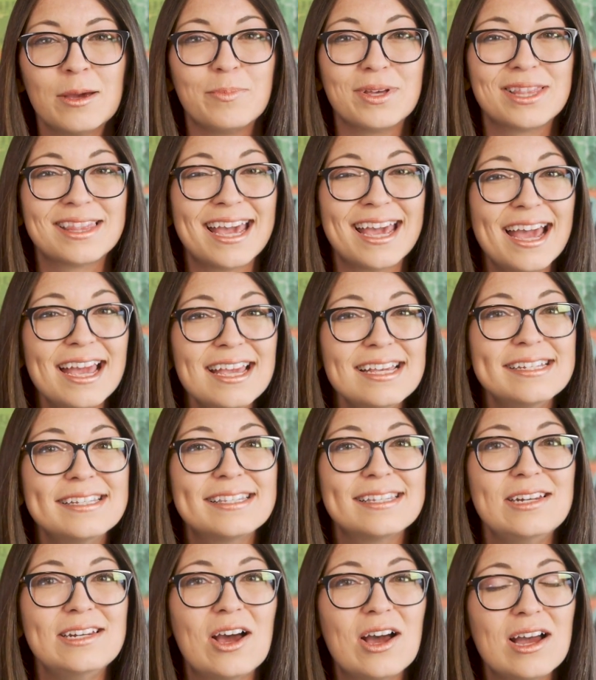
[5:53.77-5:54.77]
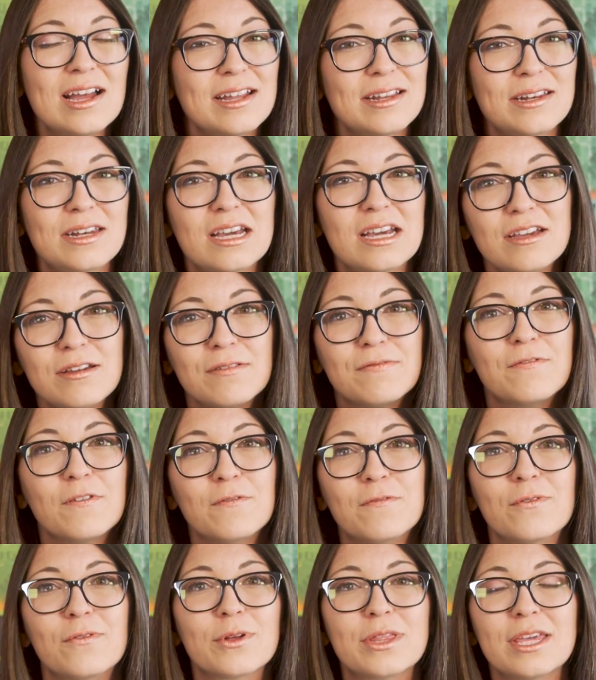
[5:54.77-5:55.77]
But that is not
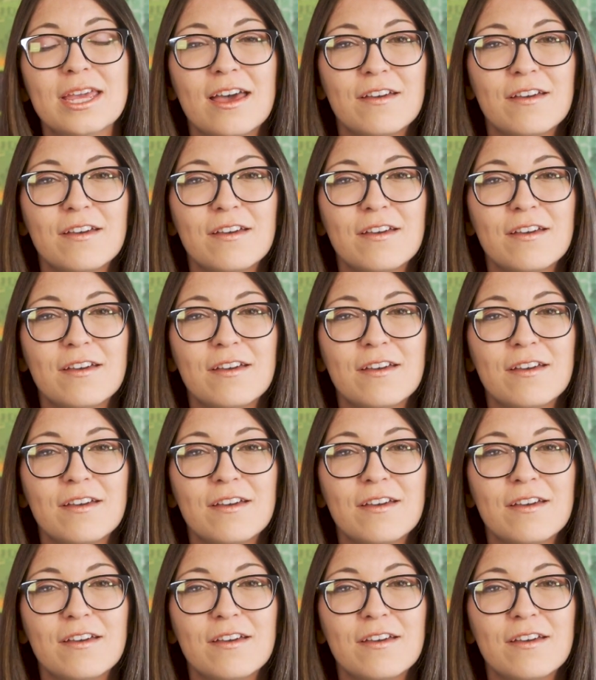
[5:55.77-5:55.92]
enough for the